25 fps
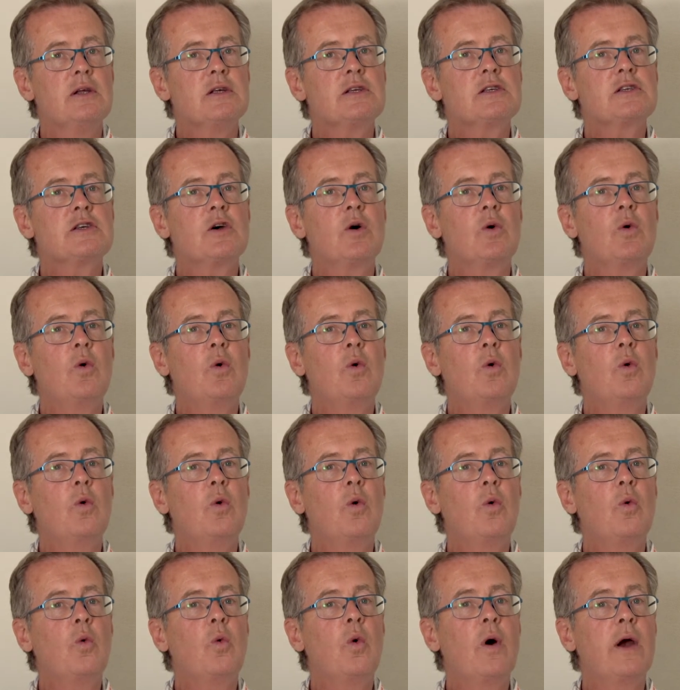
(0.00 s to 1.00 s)
So
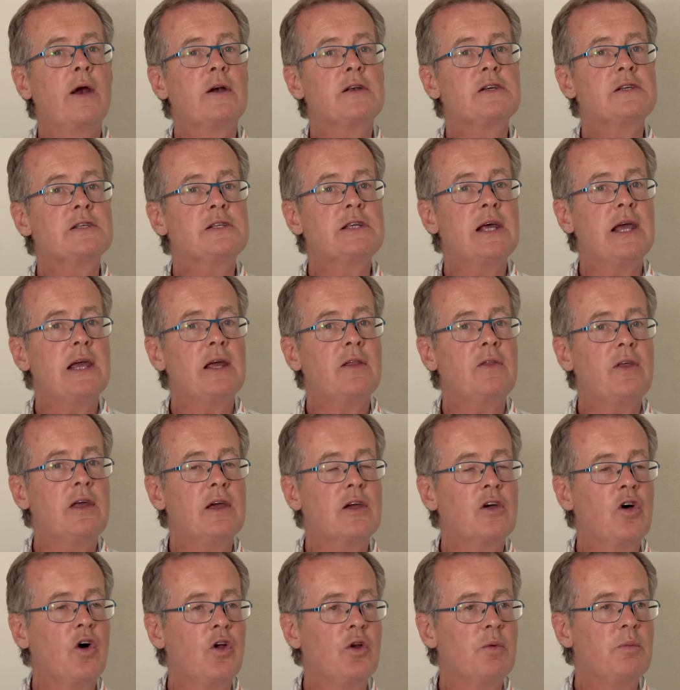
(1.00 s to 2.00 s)
where today the
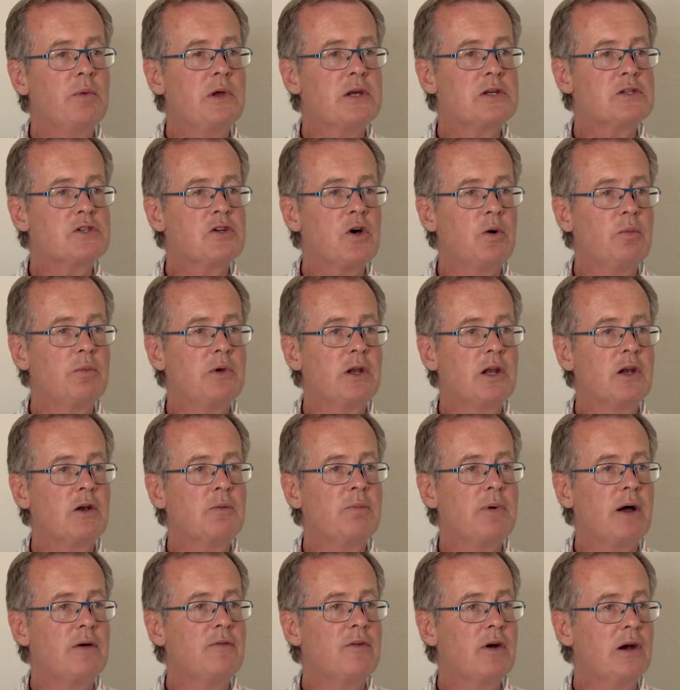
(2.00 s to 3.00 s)
economy is
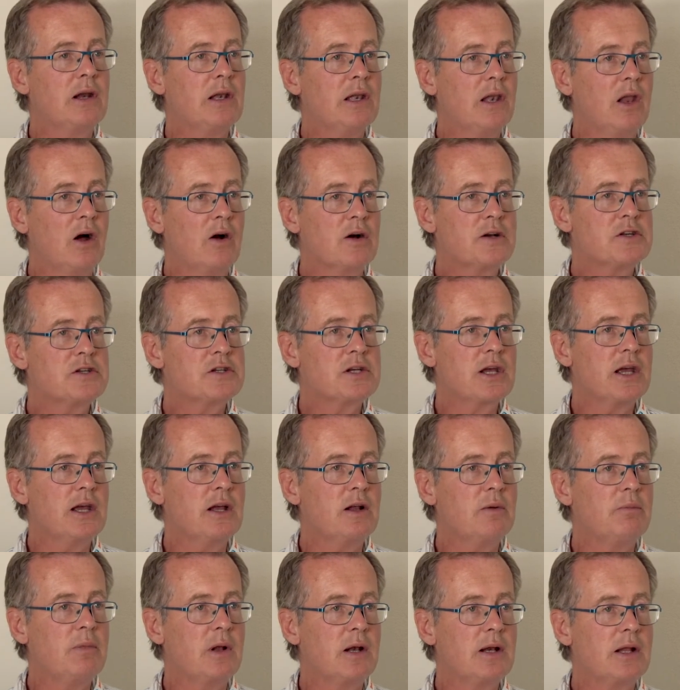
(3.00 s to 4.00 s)
dominated by very
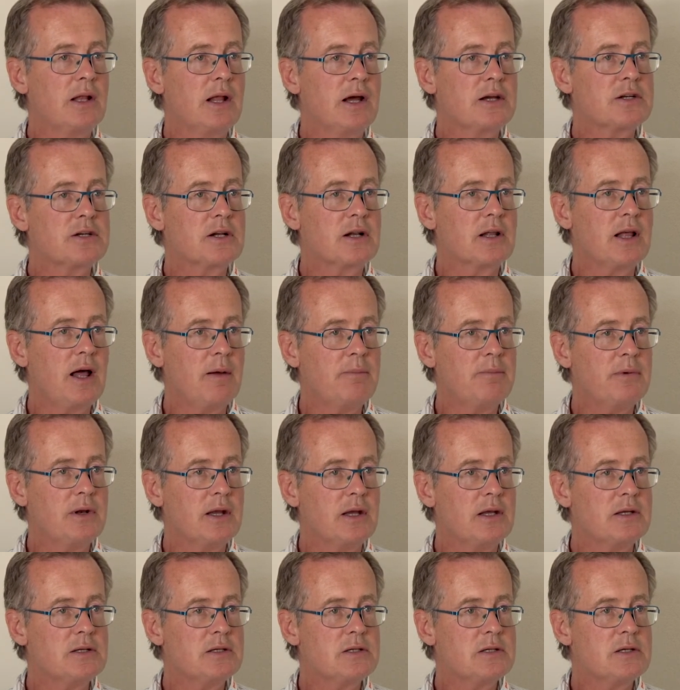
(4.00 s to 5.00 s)
large-scale multinational
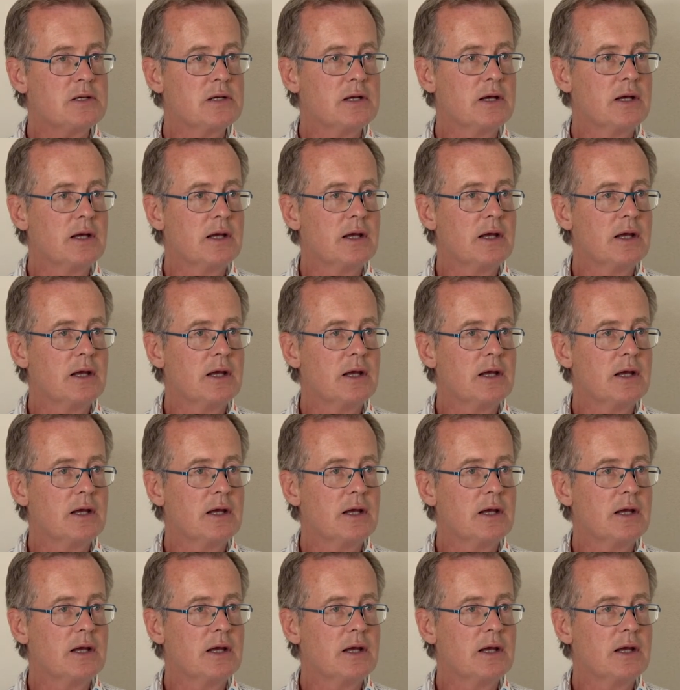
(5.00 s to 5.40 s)
companies,